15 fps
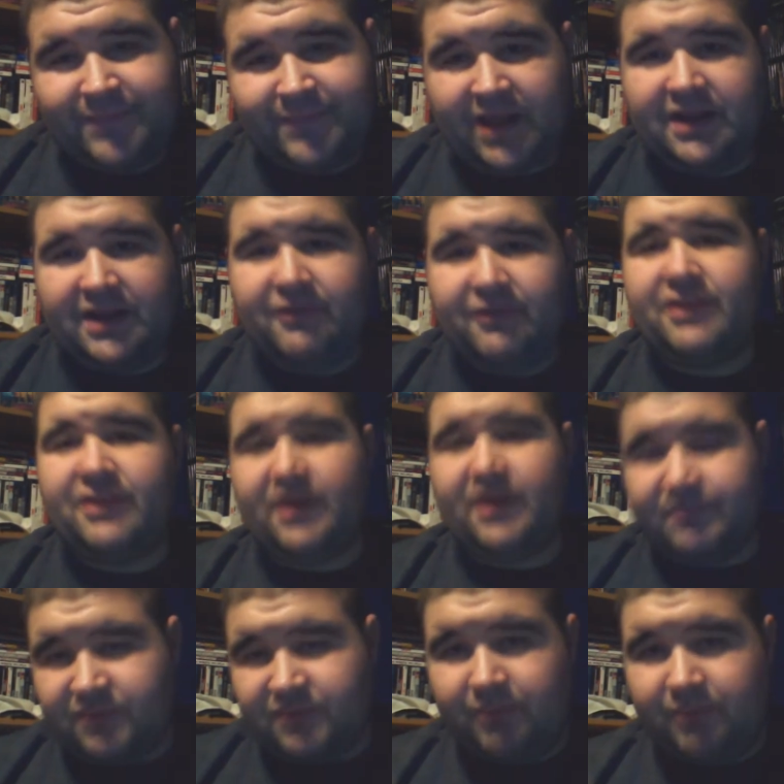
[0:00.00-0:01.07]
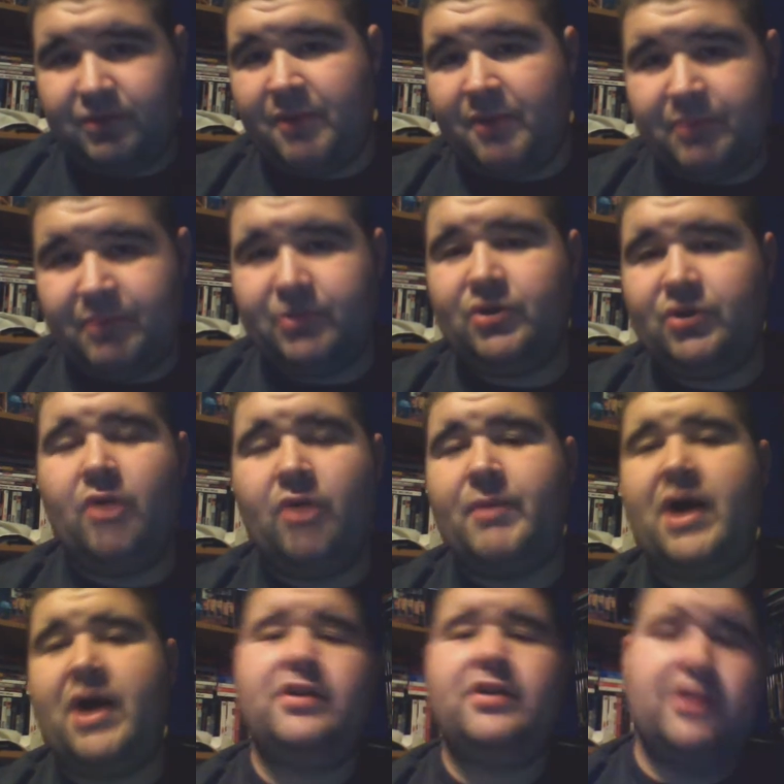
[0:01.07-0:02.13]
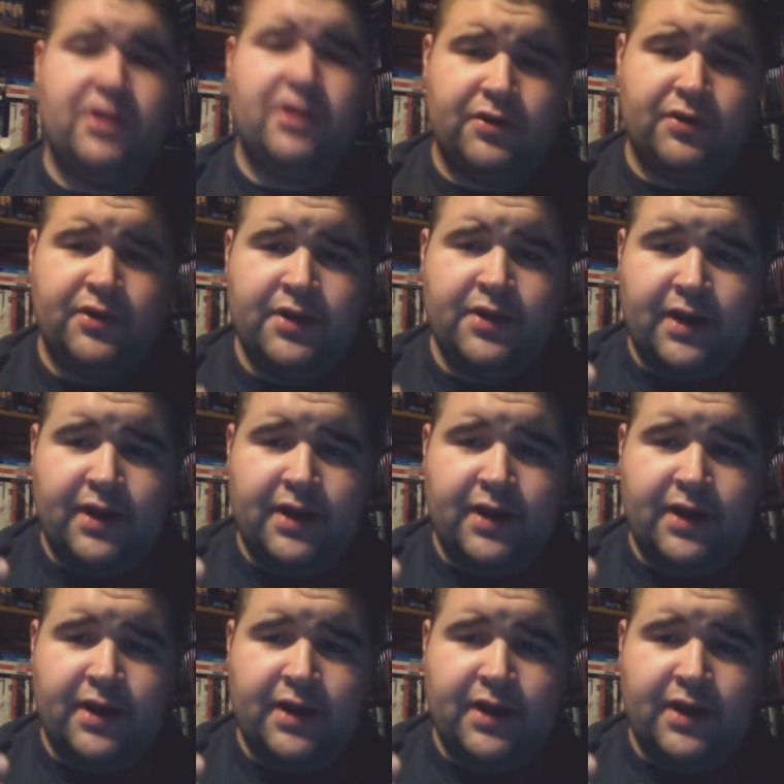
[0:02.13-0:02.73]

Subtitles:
and give it a thumbs up. Let people know I'm out here.